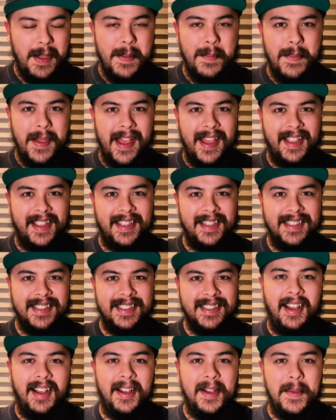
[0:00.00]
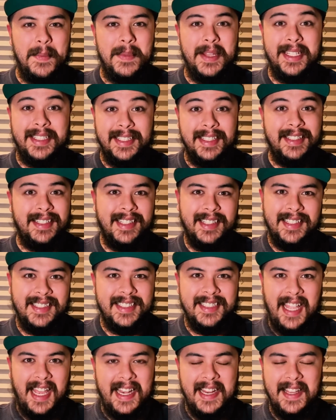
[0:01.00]
packets. It's an
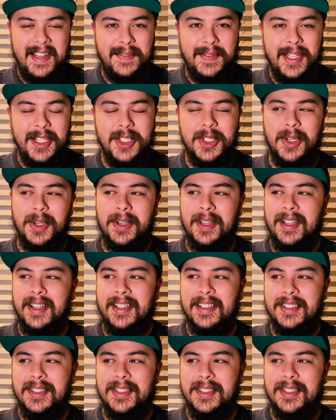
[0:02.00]
exciting adventure.